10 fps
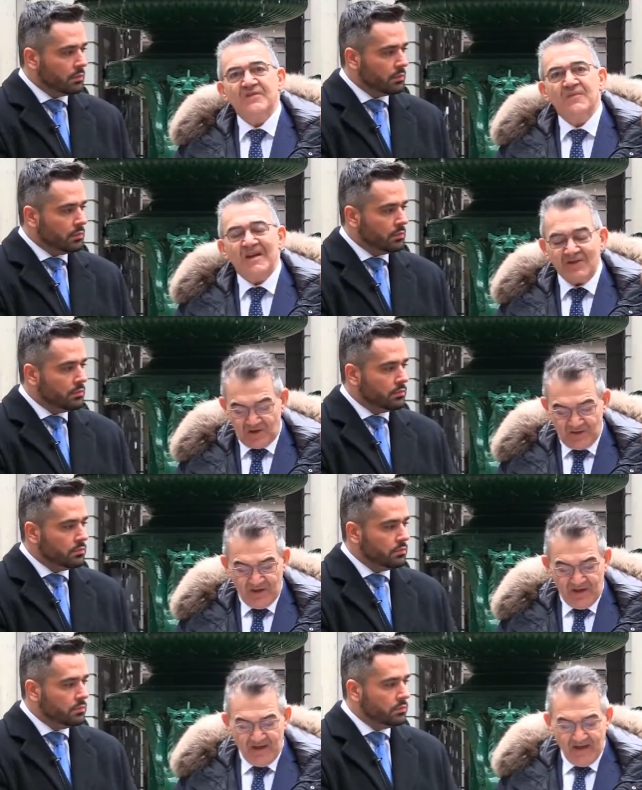Speaker 1: information
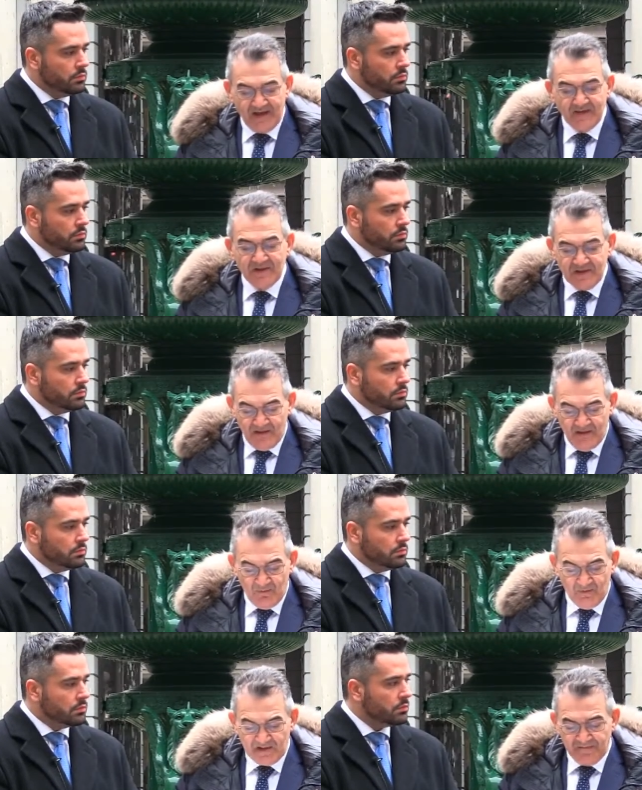even
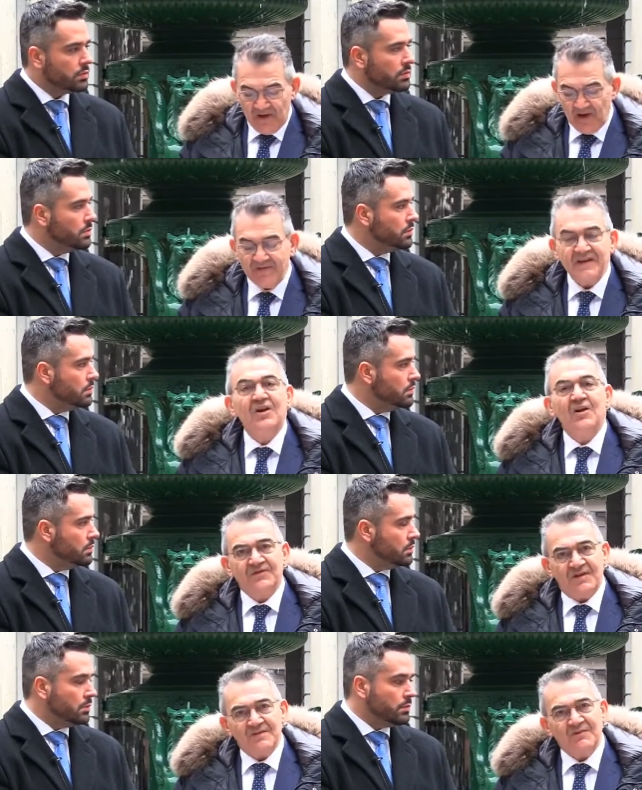with the following
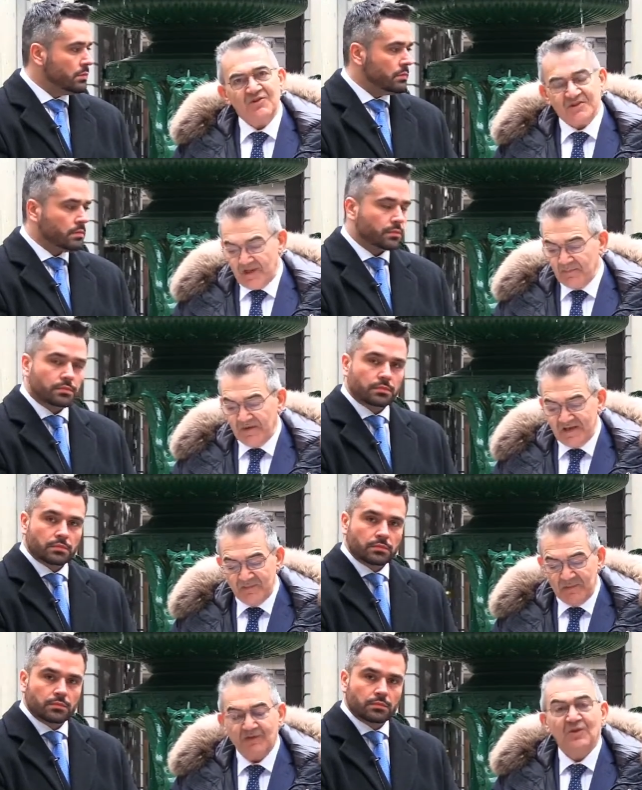countries, which is
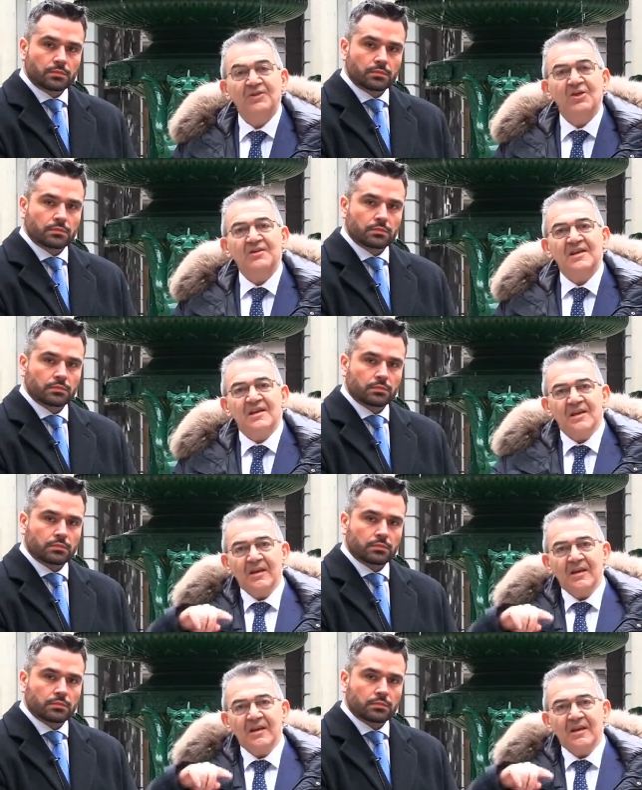unbelievable, not only